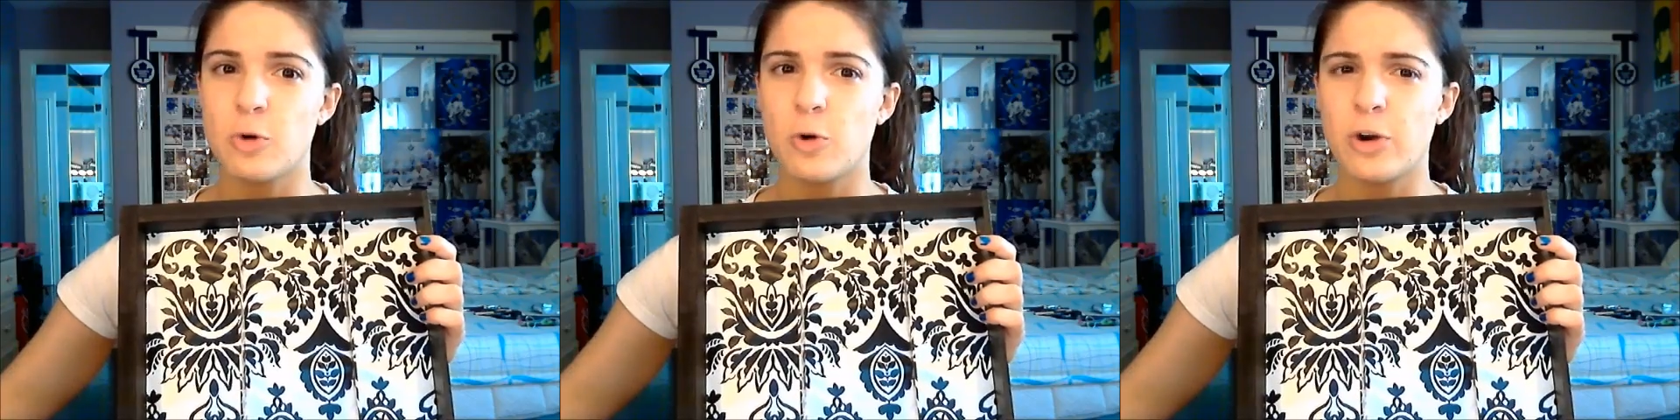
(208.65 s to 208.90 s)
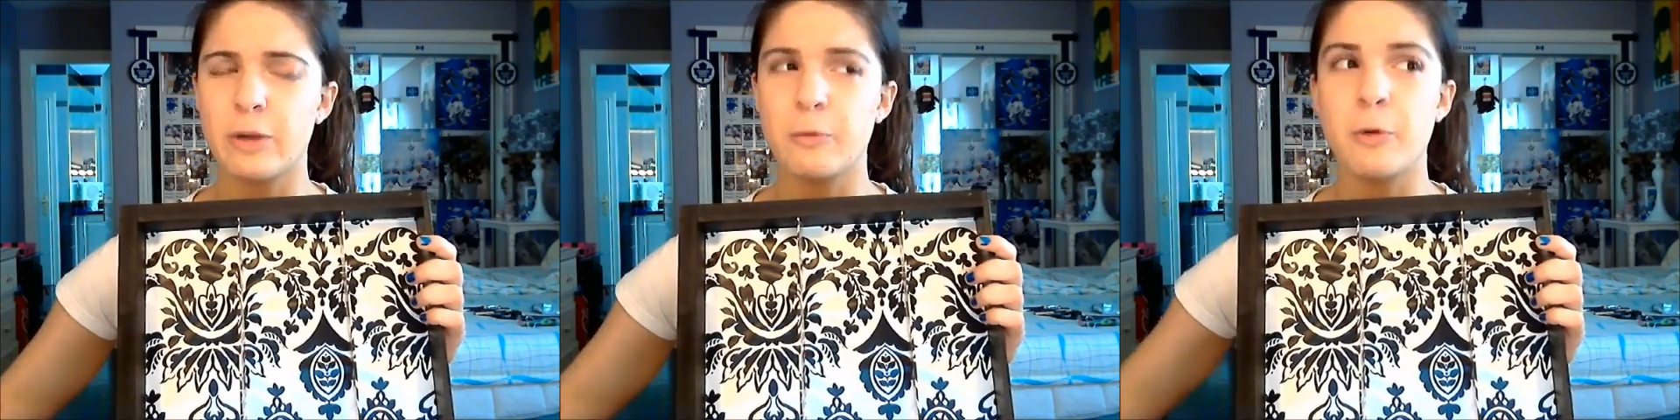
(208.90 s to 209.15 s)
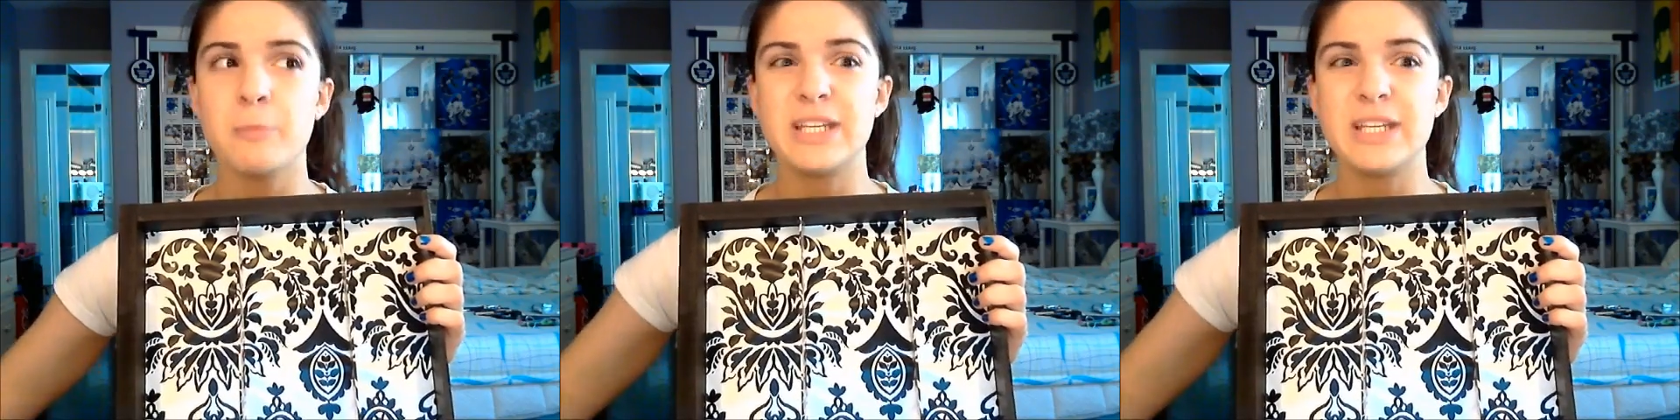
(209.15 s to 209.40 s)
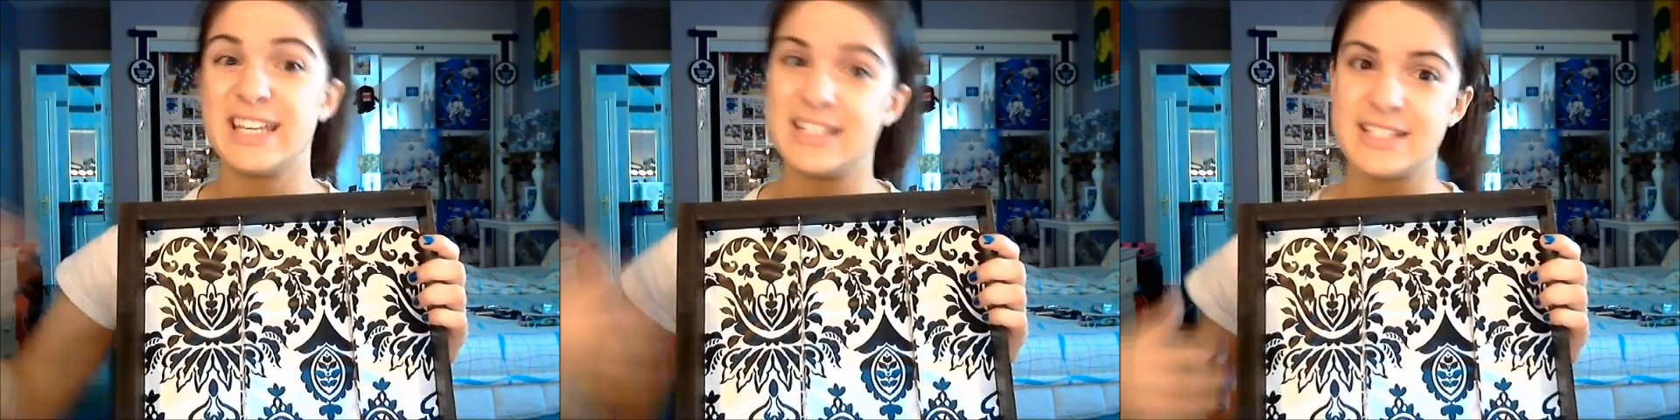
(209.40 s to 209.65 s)
or it won't
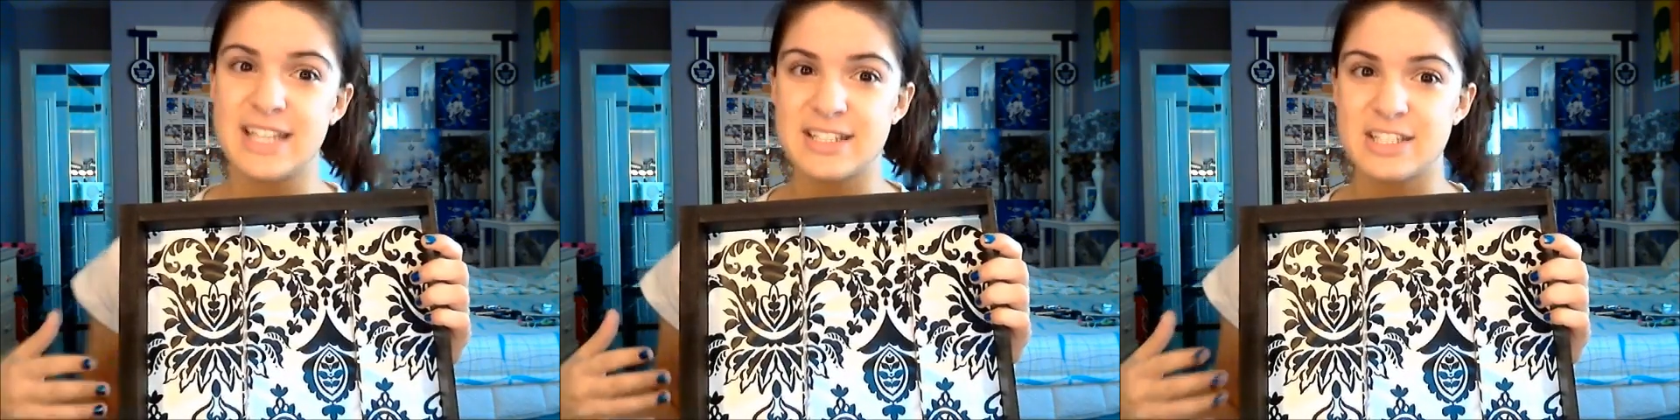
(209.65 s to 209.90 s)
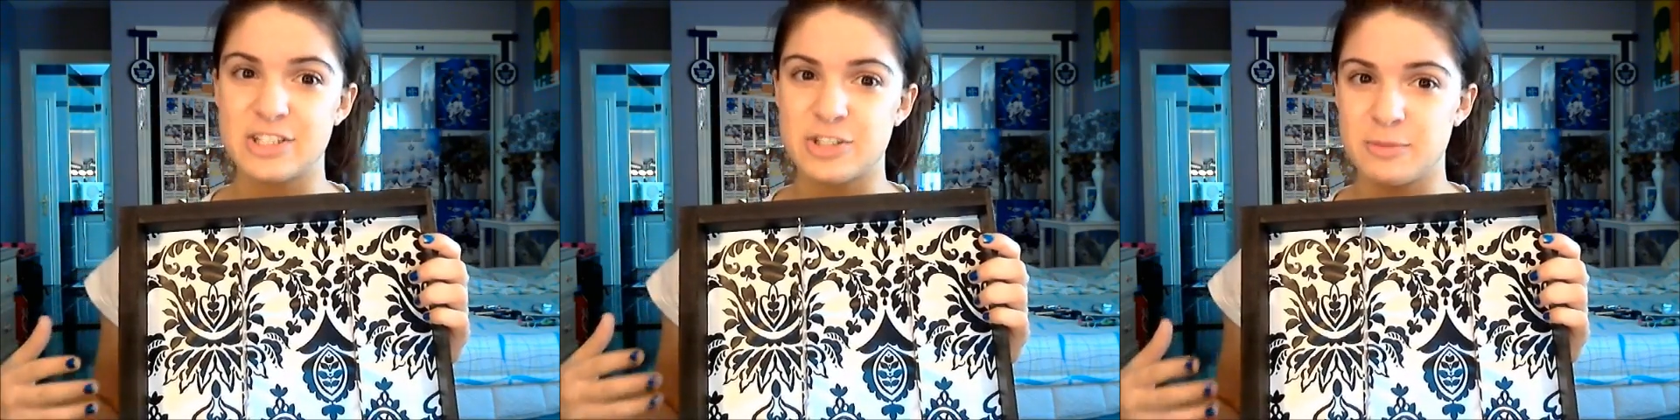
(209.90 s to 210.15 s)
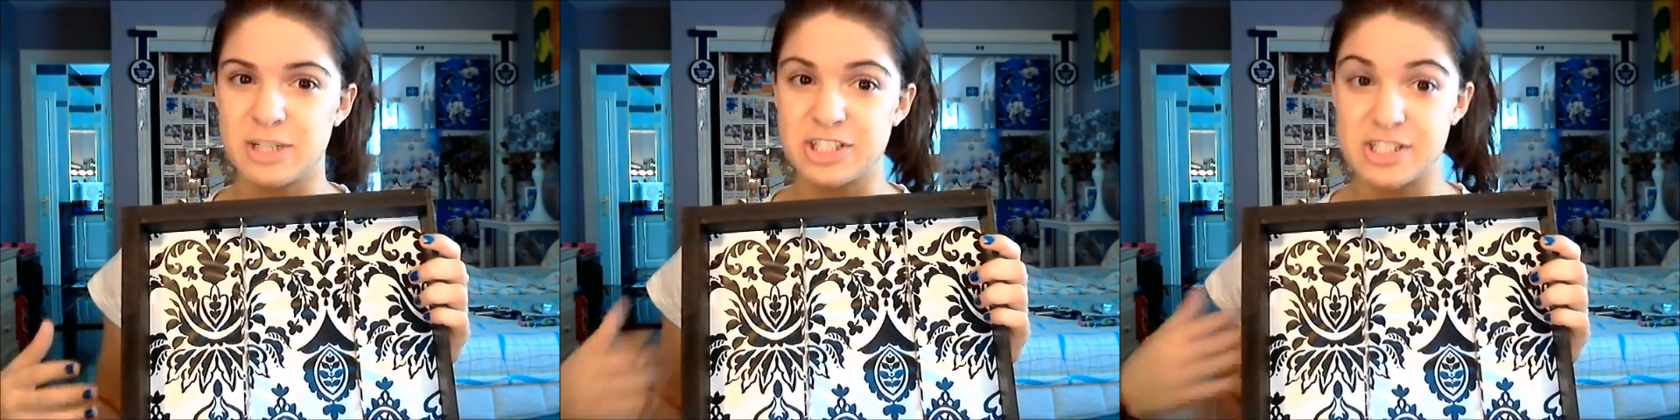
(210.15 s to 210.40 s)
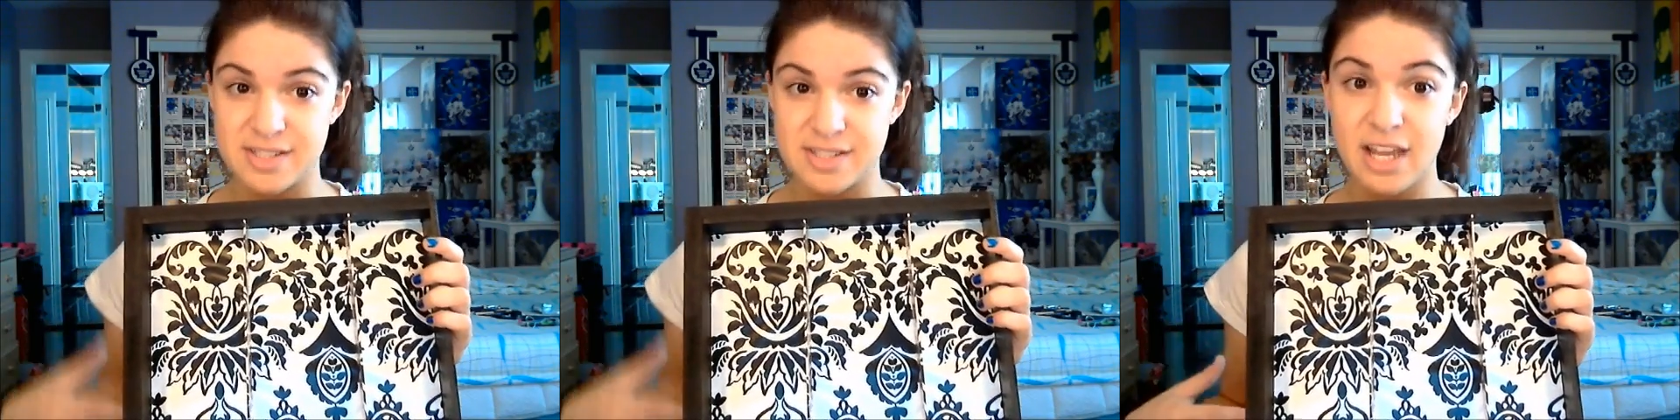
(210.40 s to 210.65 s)
be indented too
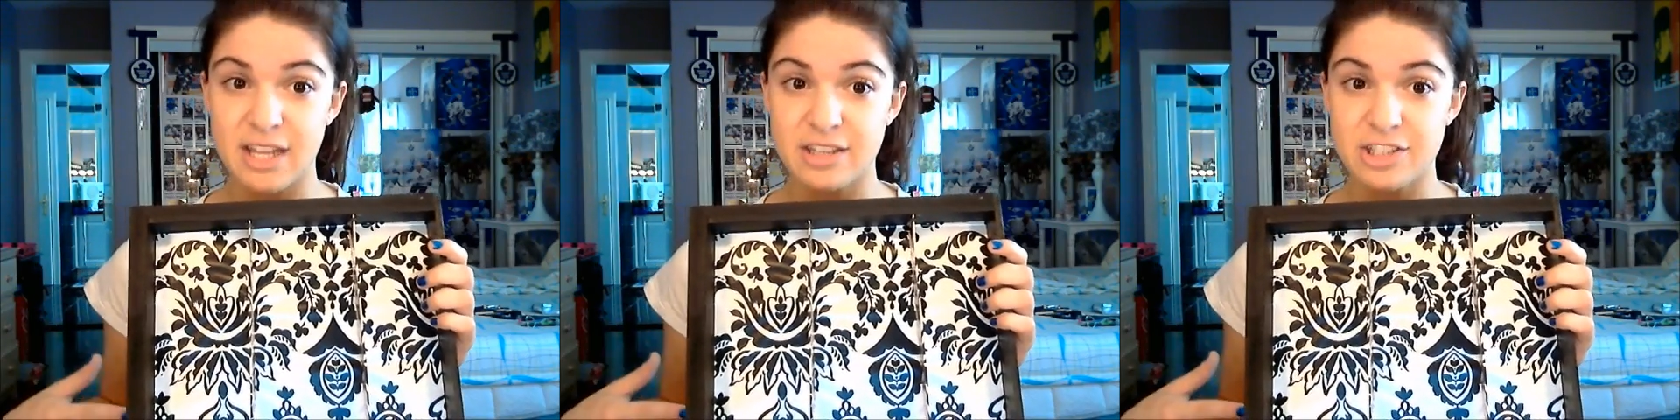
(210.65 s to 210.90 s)
much inside